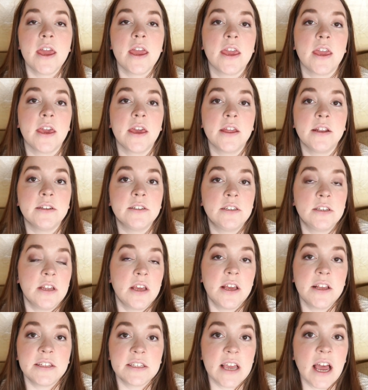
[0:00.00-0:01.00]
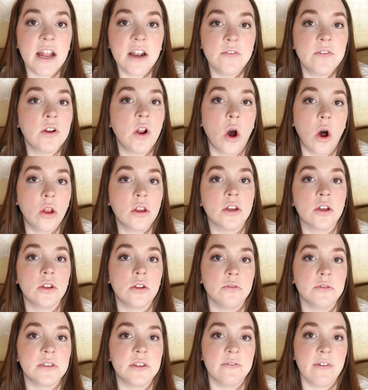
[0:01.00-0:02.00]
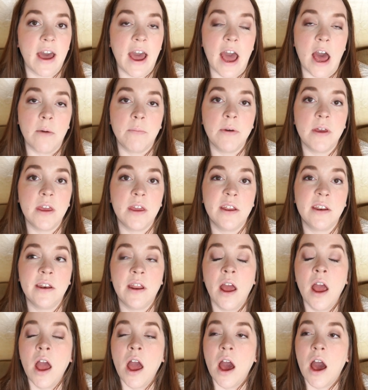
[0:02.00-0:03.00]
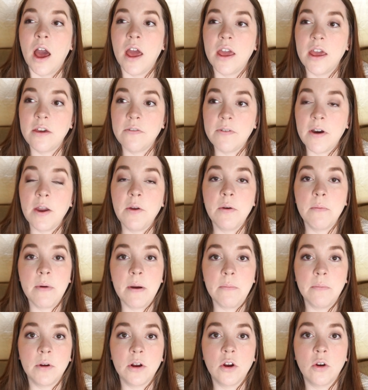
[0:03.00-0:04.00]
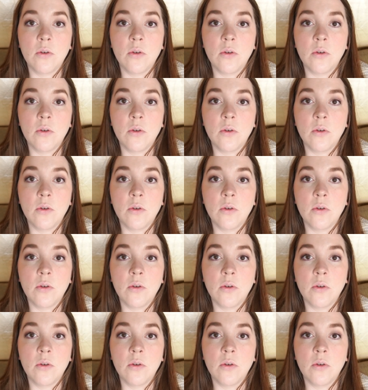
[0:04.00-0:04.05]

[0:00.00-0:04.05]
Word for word: and it's kind of an all-inclusive app. And if I remember